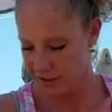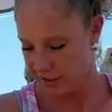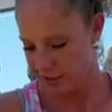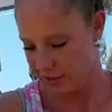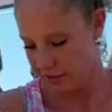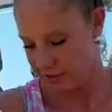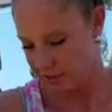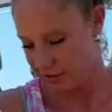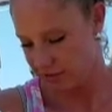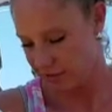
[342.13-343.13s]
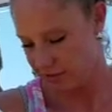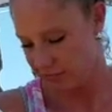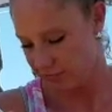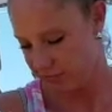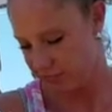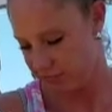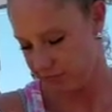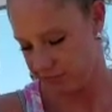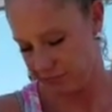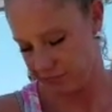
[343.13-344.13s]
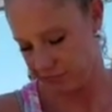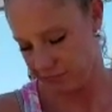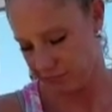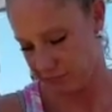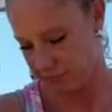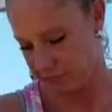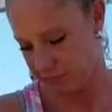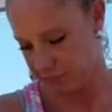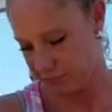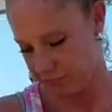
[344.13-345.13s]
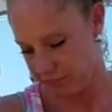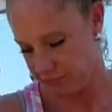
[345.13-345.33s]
(no one is talking)